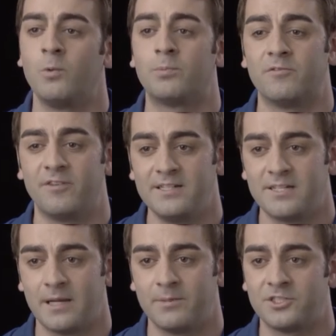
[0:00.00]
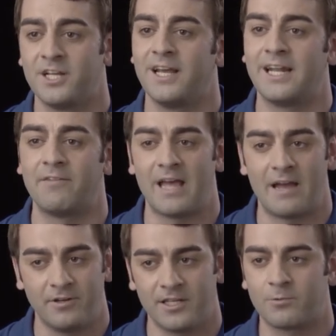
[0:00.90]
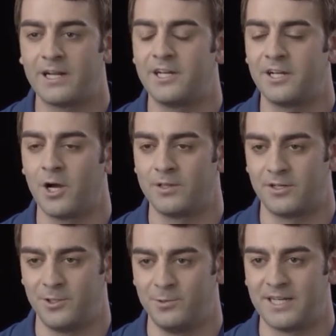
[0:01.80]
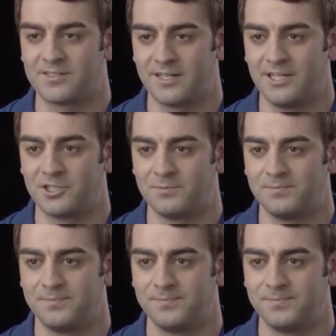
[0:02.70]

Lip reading: we prevent damage and have everything ready to go at their new destination.